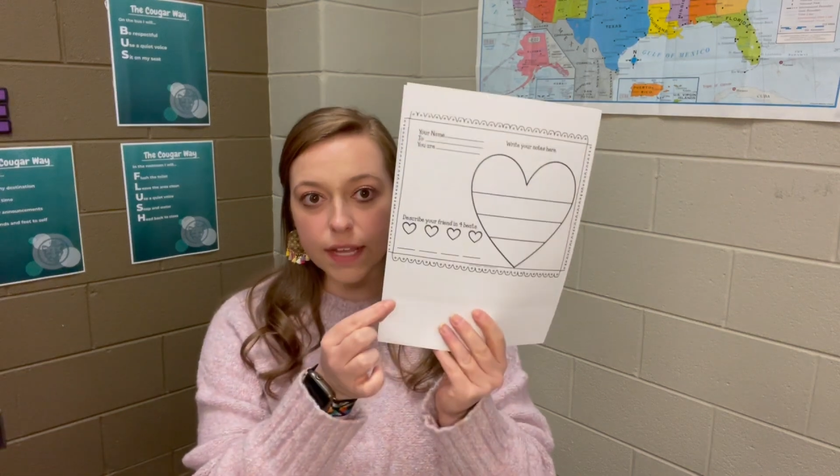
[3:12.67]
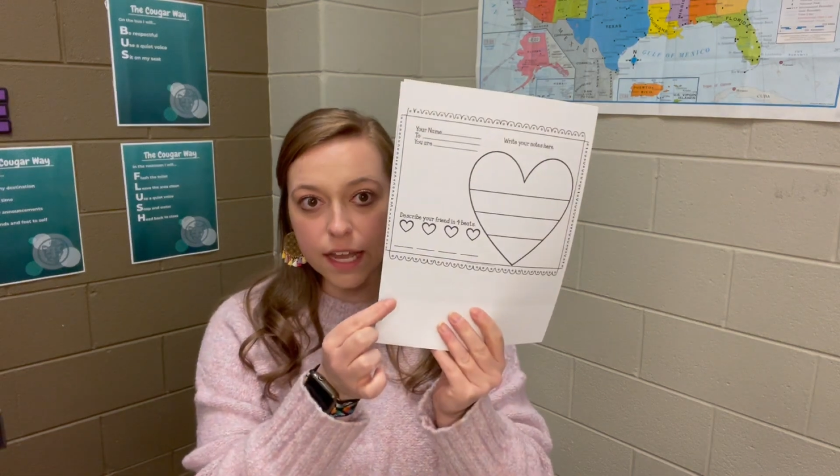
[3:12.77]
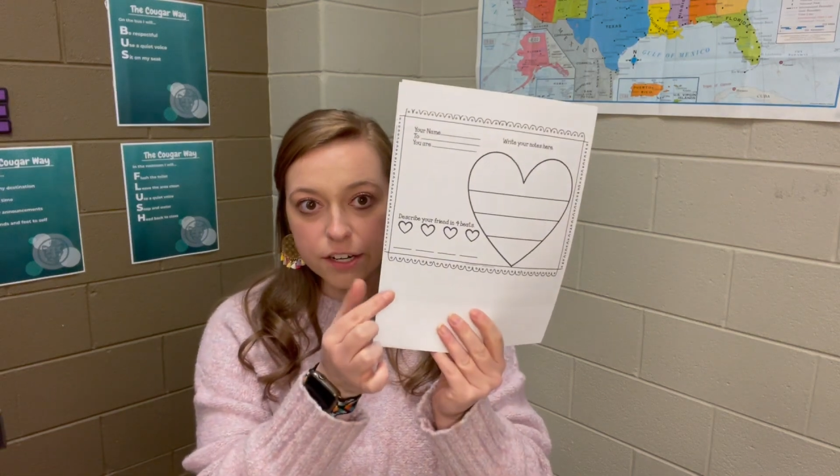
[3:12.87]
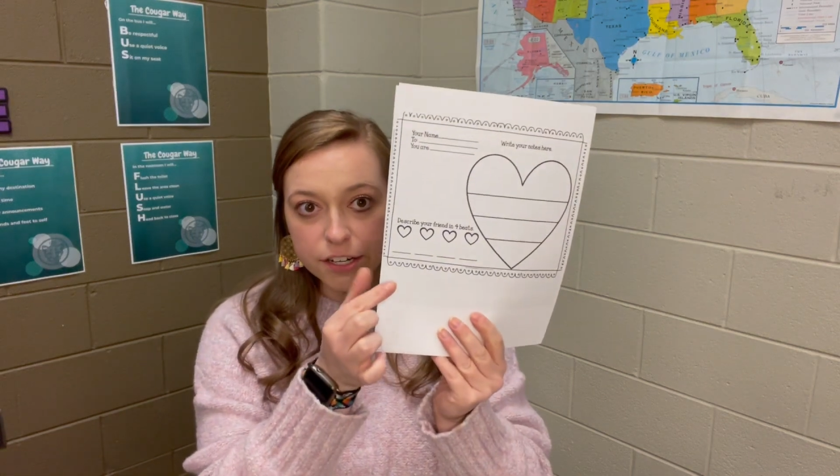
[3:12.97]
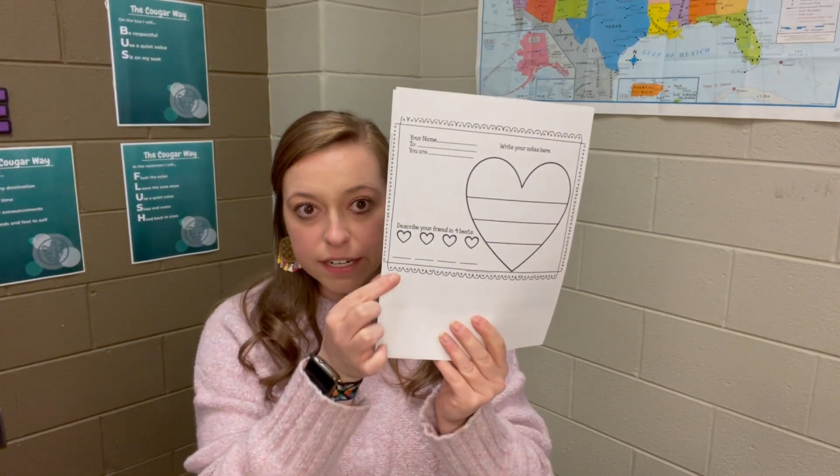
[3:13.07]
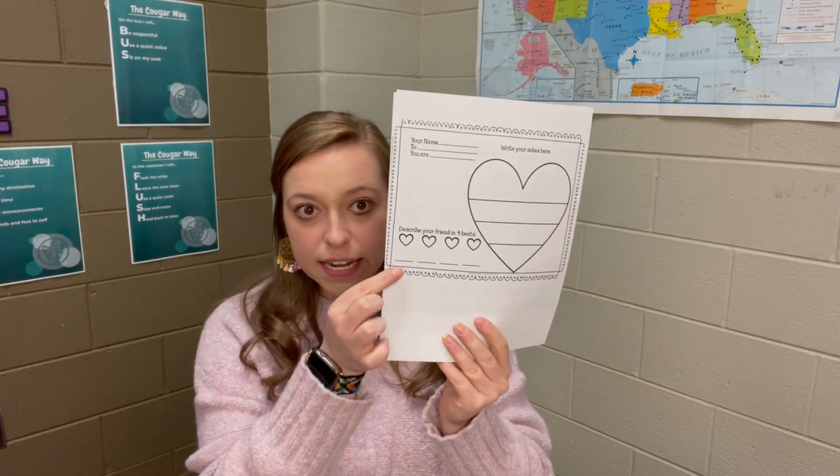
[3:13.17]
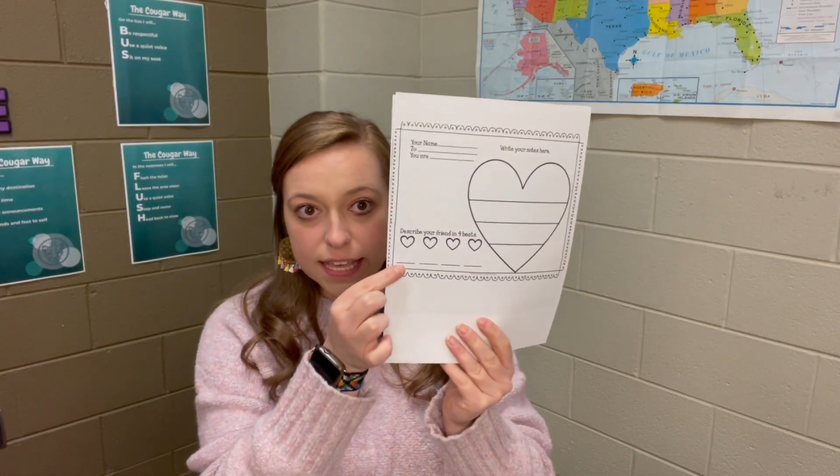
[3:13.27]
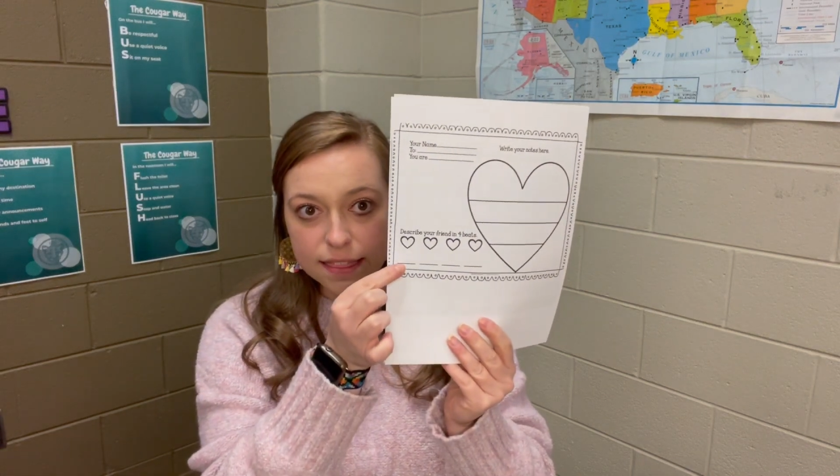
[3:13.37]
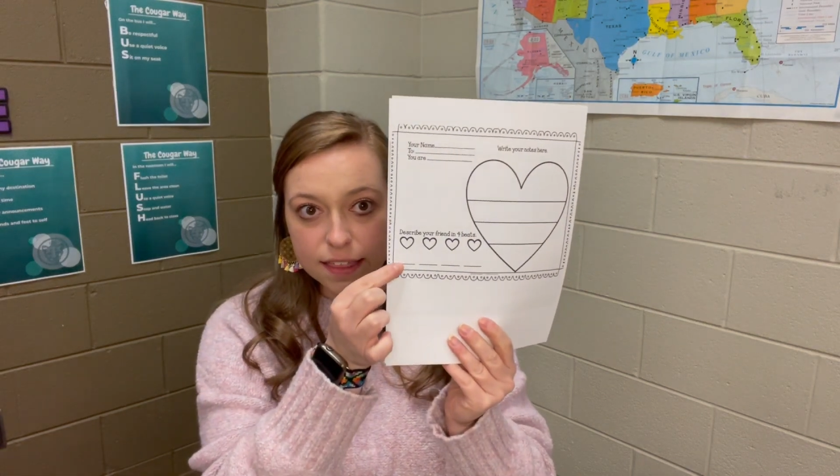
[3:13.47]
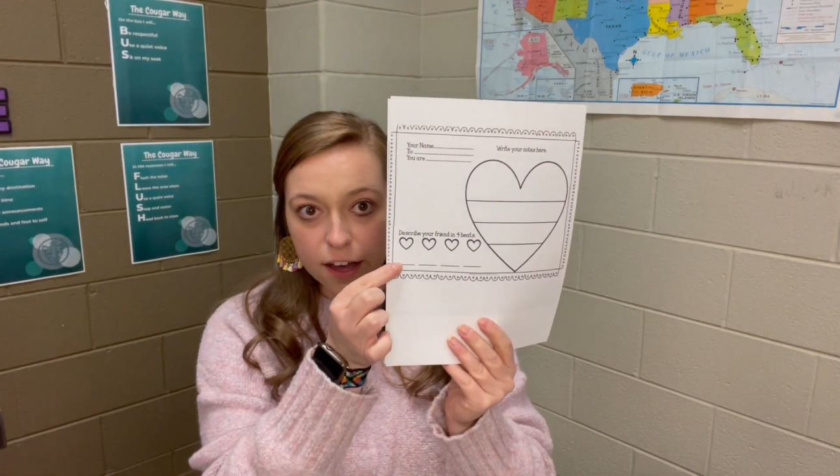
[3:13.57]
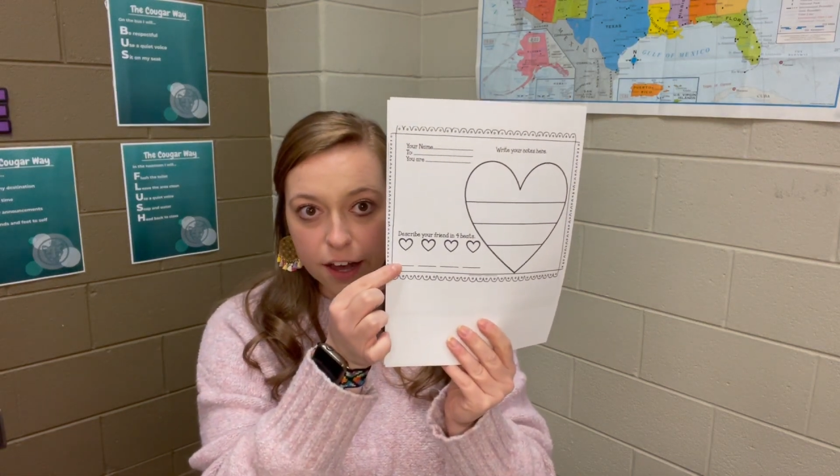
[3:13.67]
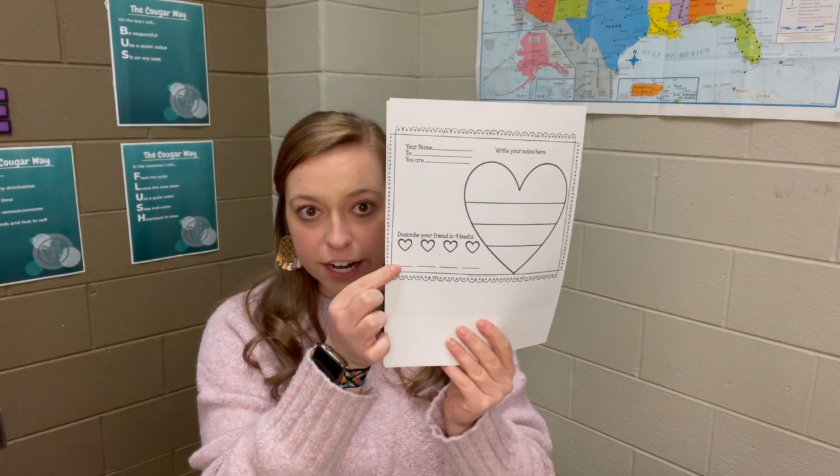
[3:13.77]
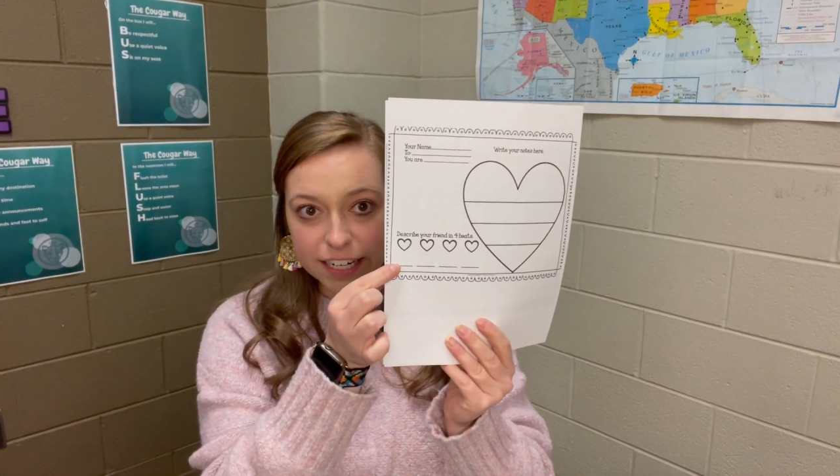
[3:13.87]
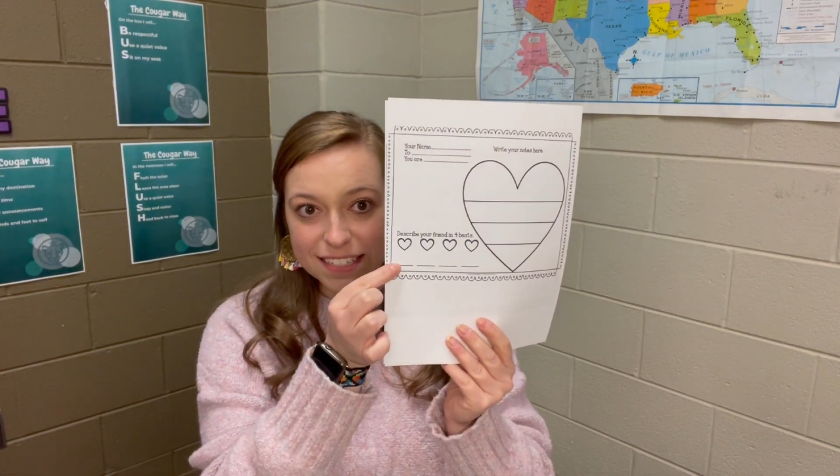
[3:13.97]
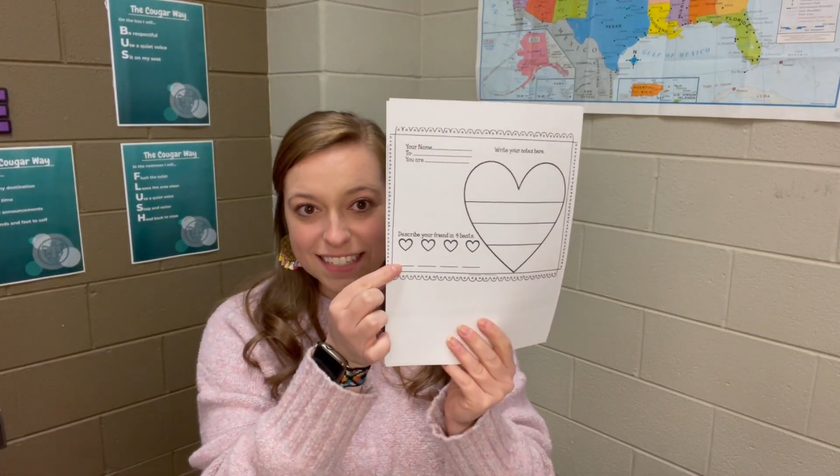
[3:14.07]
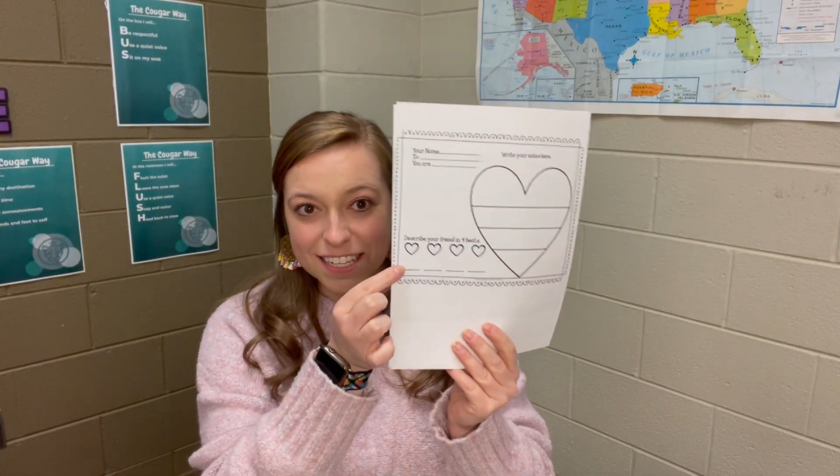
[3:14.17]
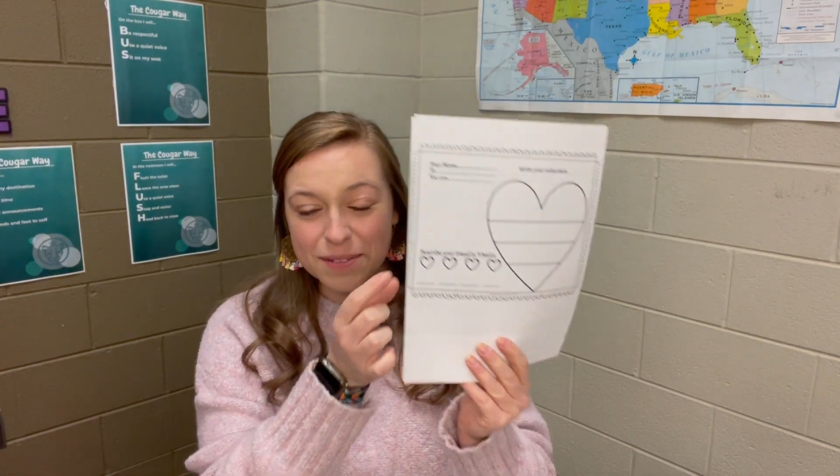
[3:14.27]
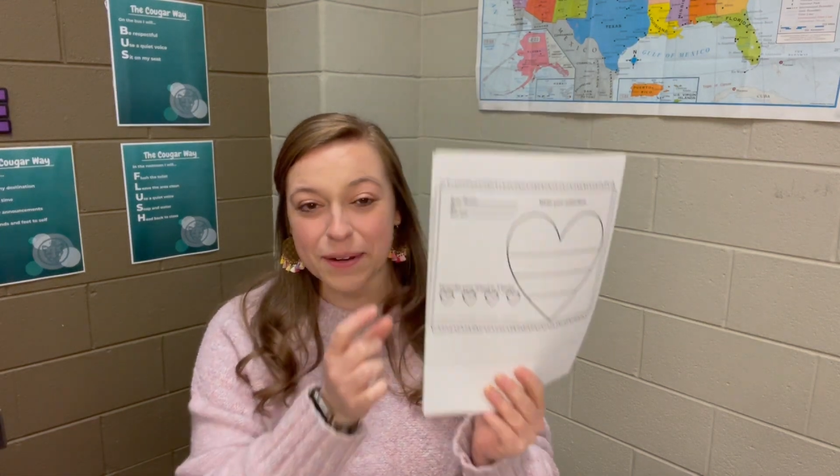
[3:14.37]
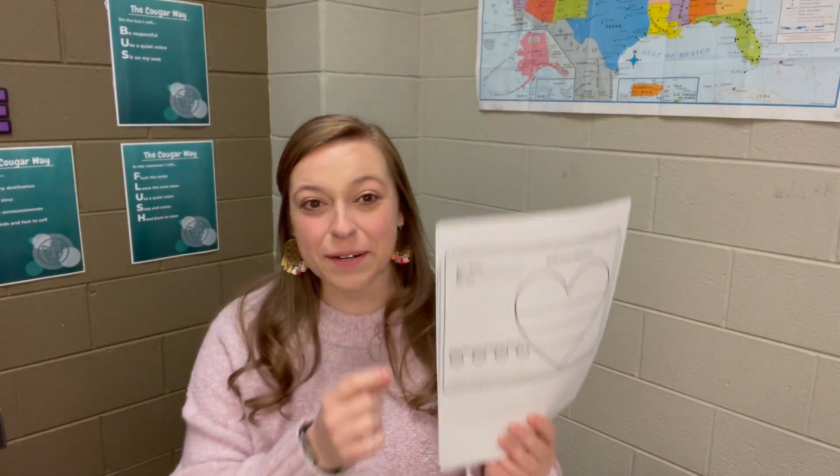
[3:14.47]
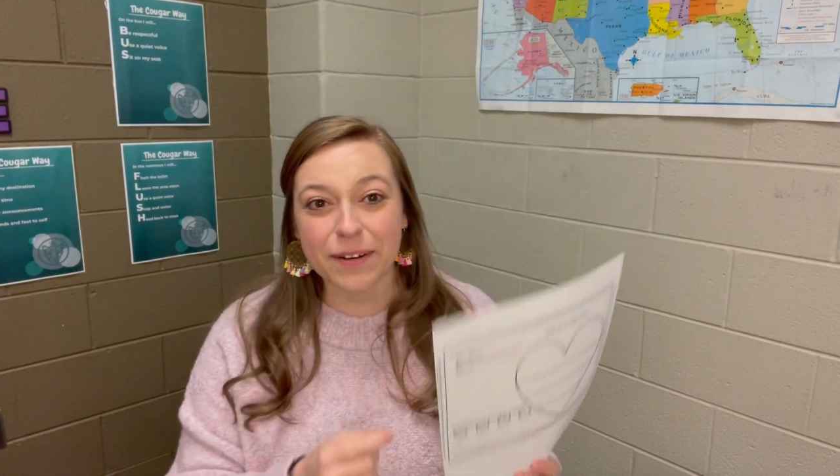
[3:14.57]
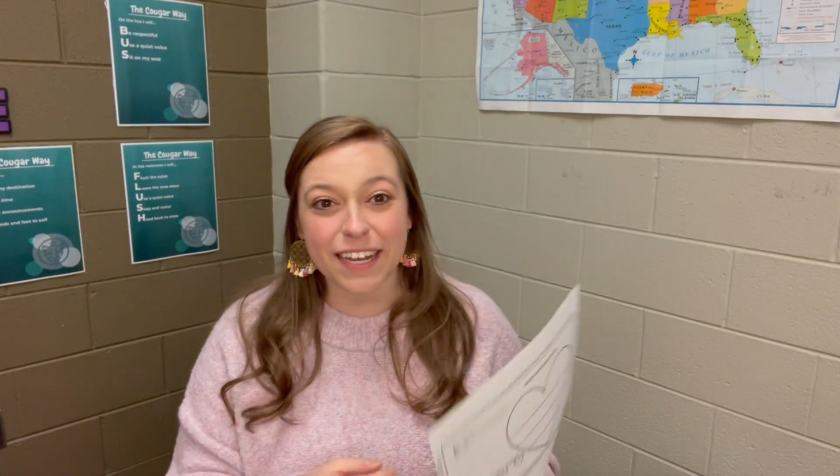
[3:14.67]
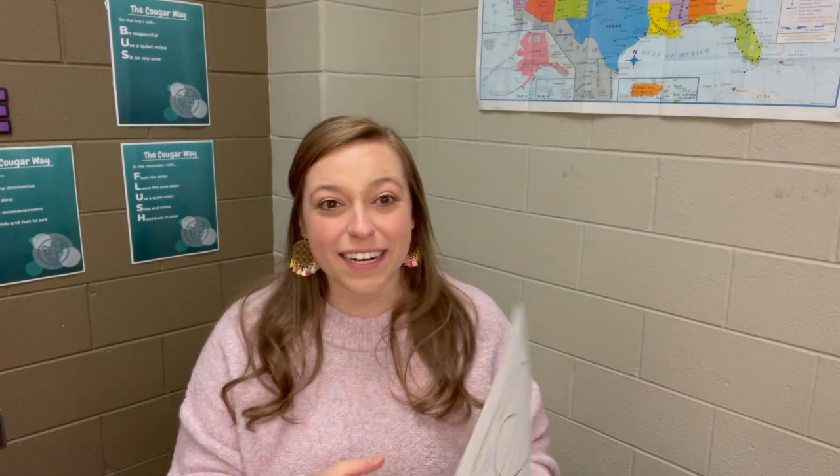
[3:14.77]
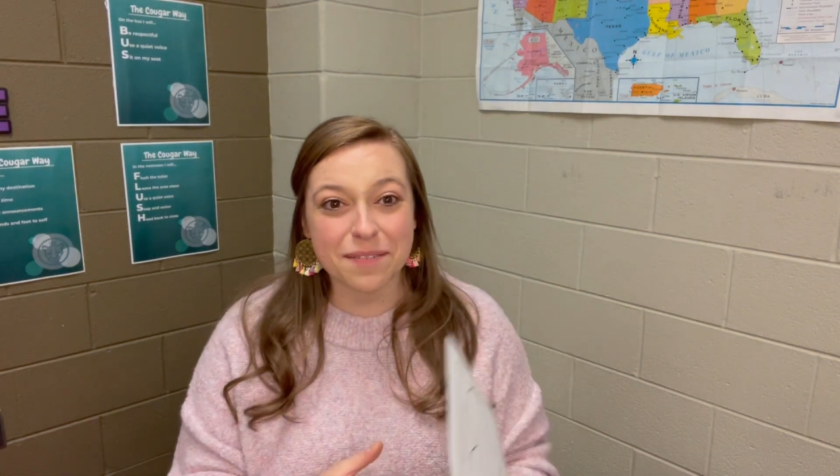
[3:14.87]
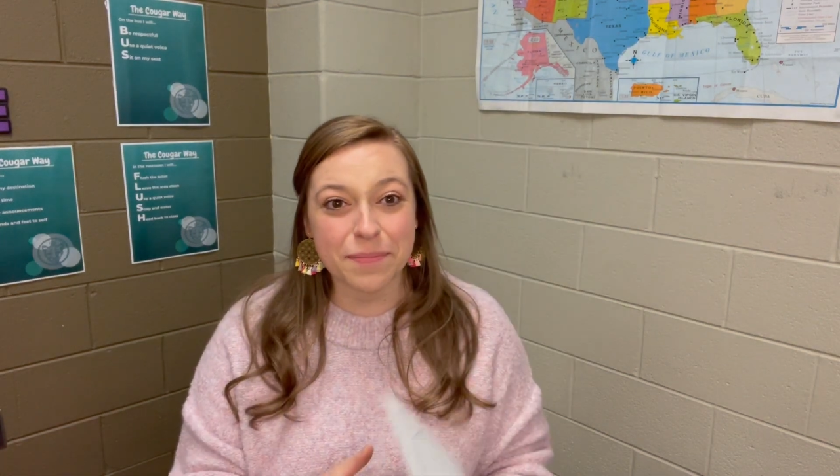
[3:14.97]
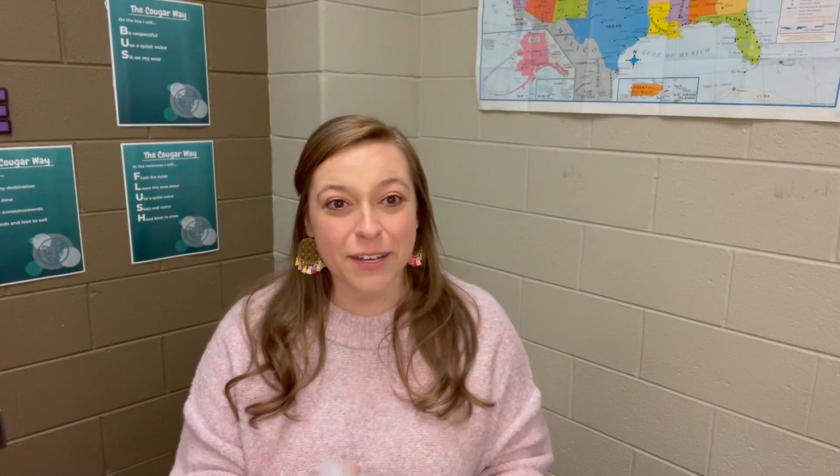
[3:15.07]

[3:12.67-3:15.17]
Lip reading: underneath the hearts is where we're going to